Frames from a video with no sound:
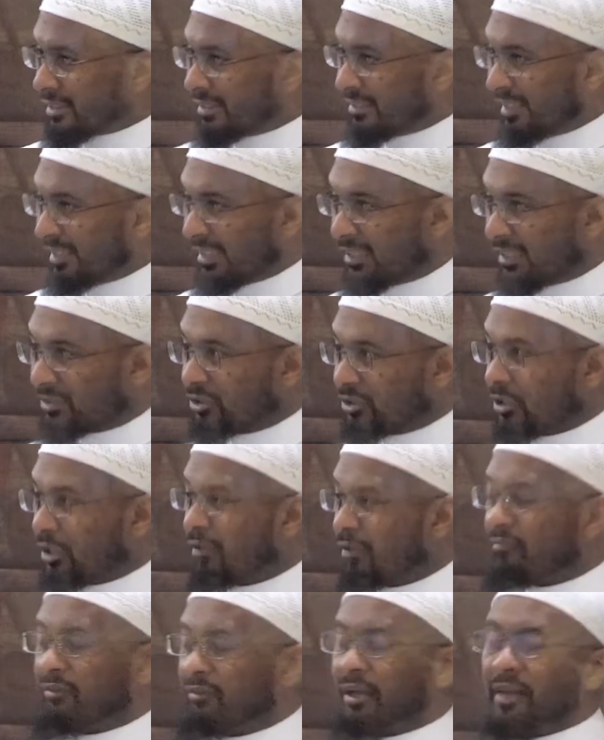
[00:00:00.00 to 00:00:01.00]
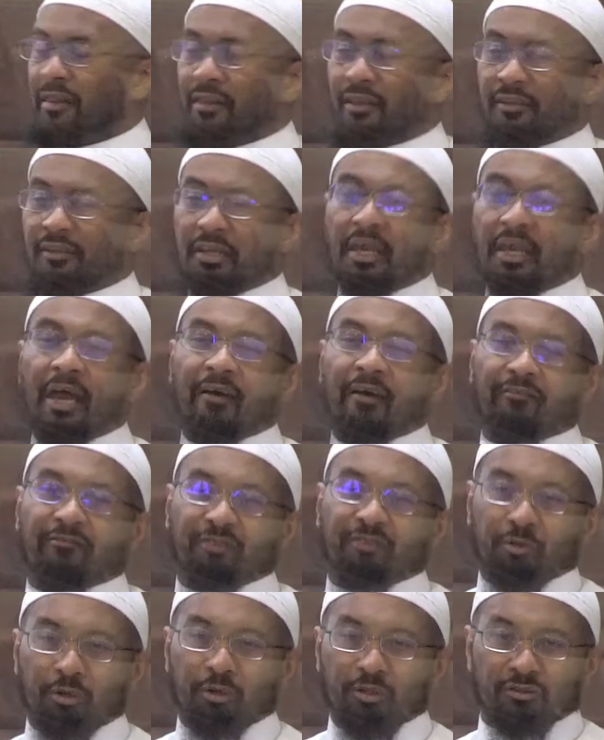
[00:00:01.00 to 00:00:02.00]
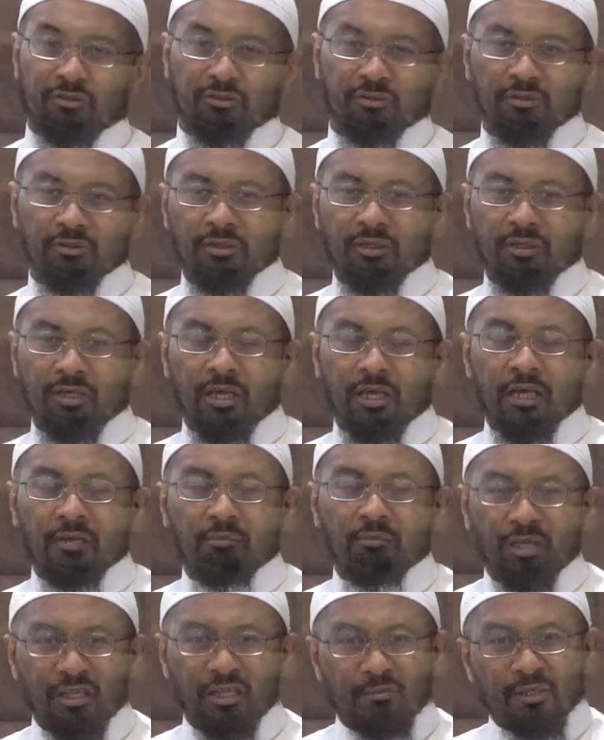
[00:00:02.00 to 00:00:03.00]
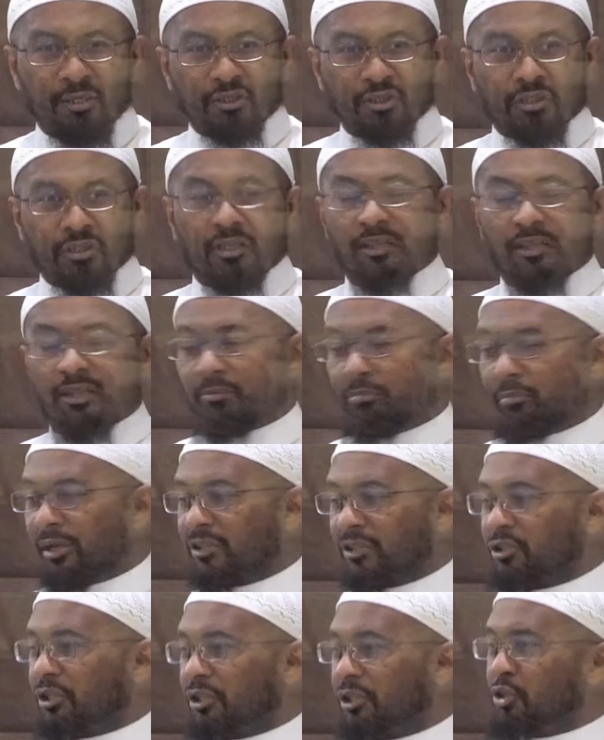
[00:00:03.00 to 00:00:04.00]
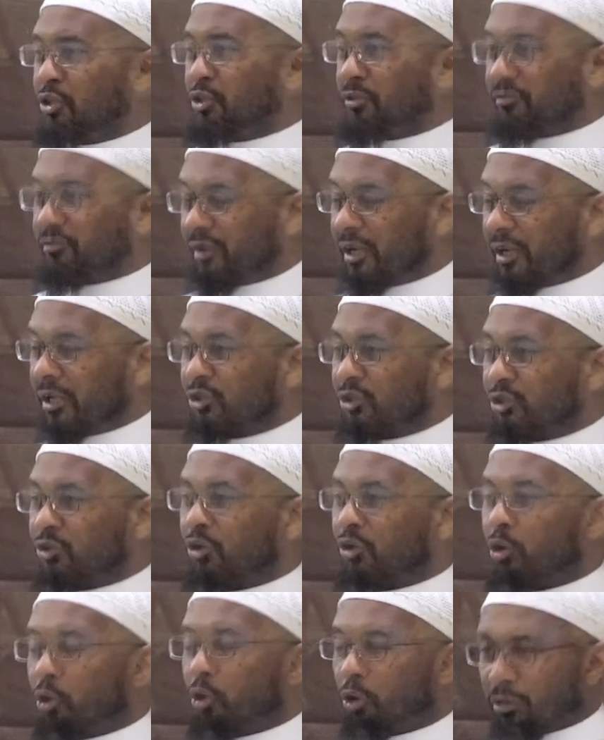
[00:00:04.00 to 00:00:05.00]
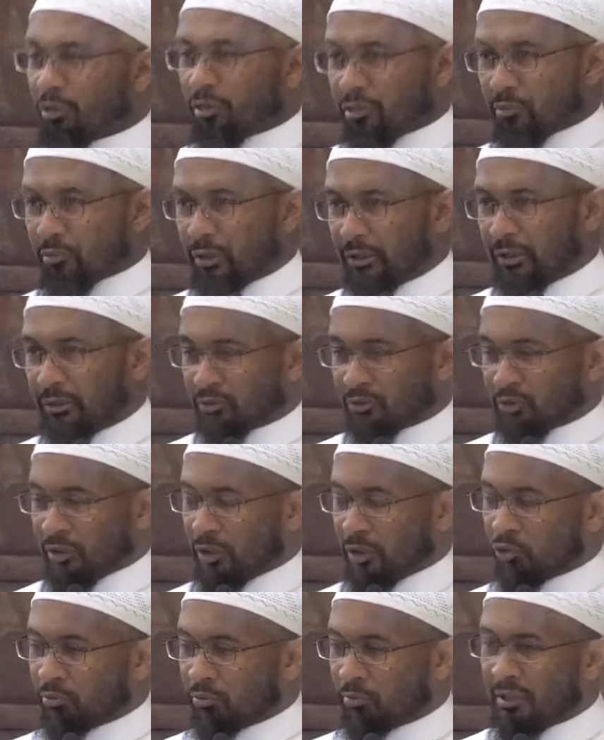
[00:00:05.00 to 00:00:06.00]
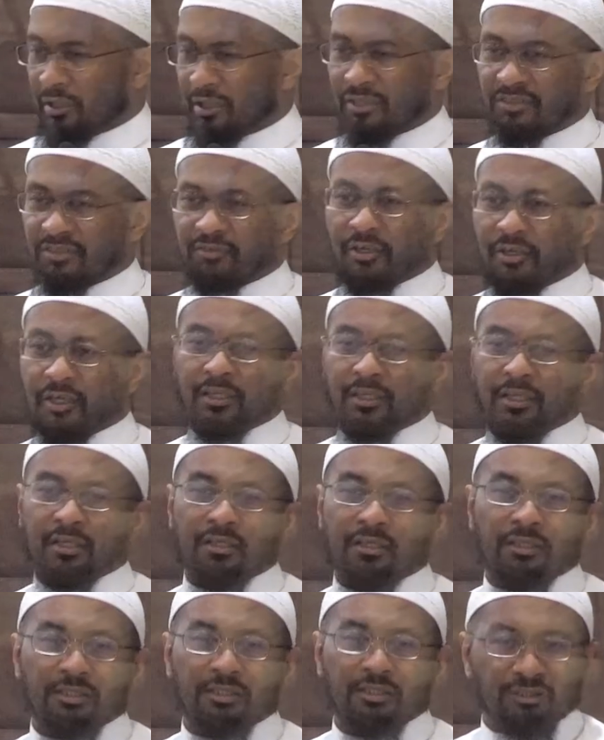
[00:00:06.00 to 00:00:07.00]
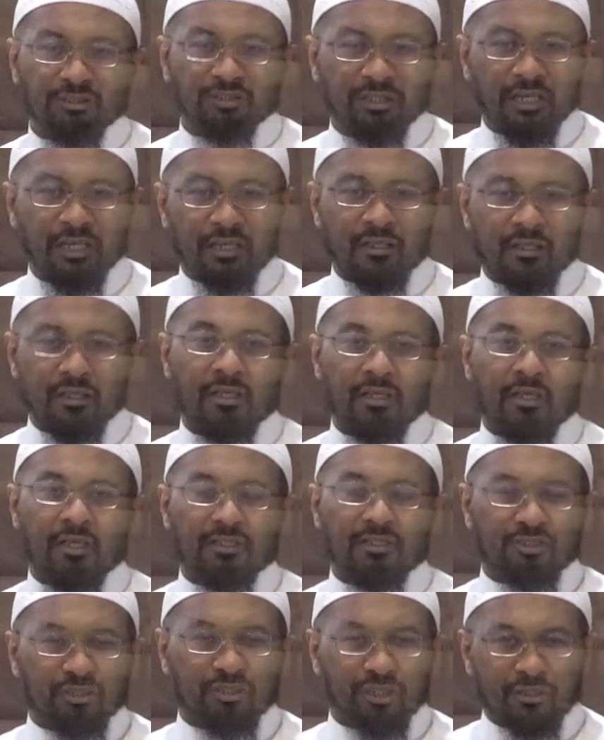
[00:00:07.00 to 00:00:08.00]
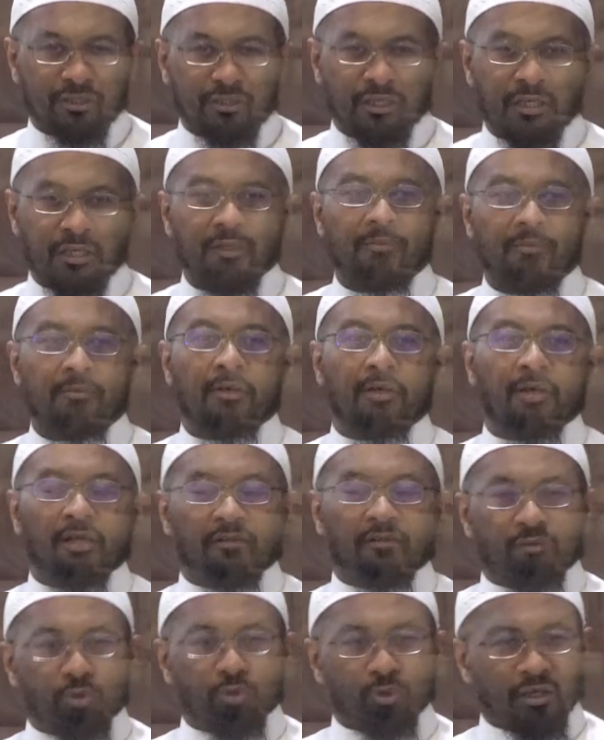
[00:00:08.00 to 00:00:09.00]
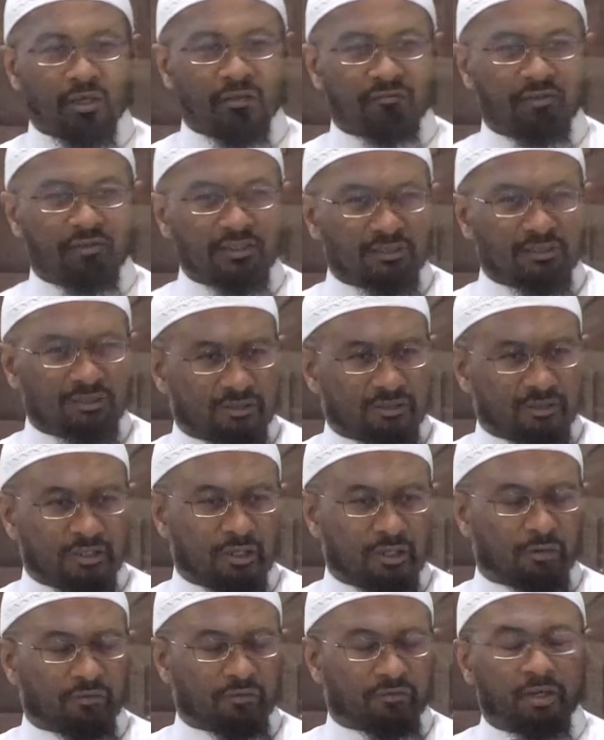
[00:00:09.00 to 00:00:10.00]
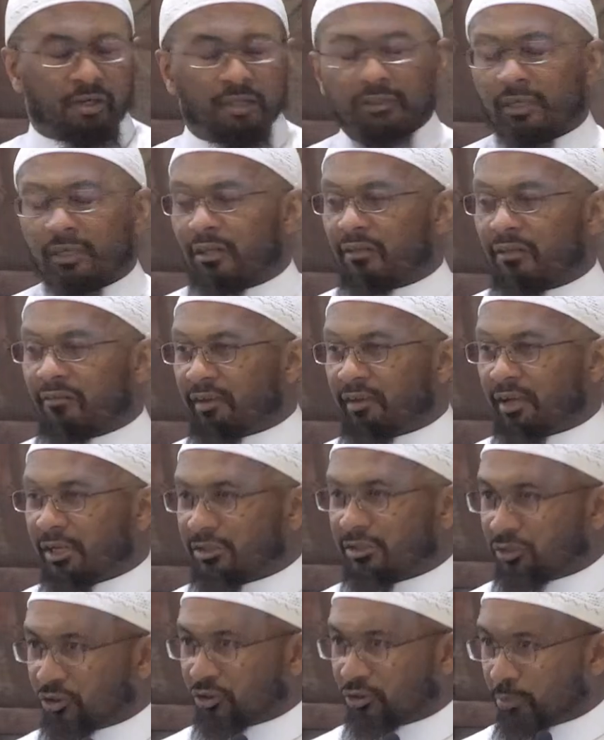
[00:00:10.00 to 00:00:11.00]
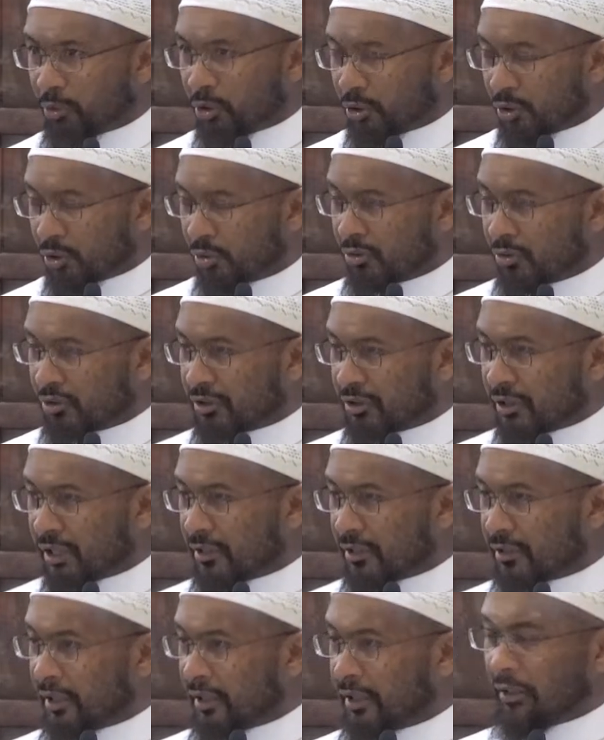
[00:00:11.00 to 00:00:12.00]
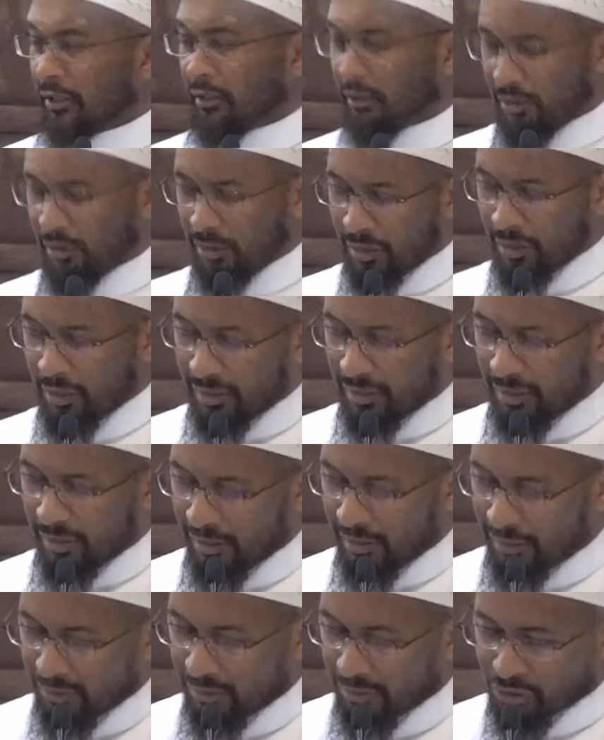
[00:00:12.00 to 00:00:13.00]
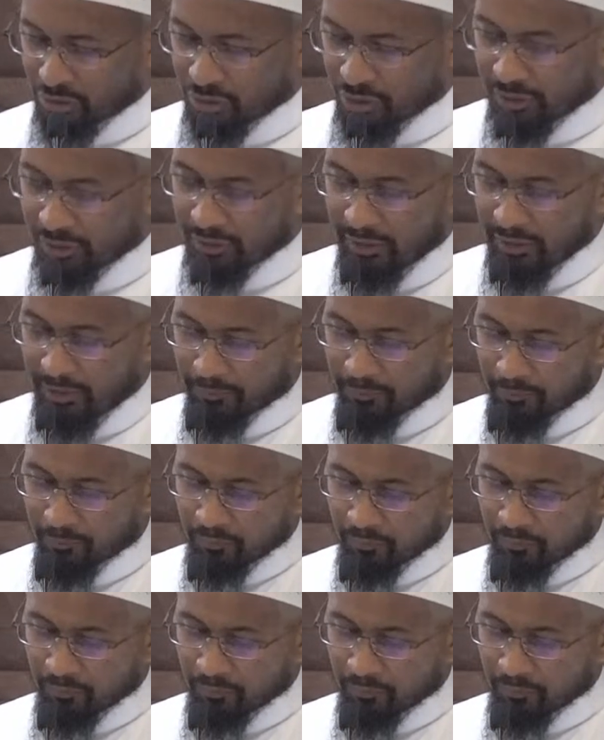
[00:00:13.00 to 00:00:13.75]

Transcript: the day itself and the day after it. And many mentioned that the best is to fast all three. So that would be this Friday, Saturday, and Sunday. And if you were not fasting today on Friday, then fast tomorrow, Saturday, and then Sunday.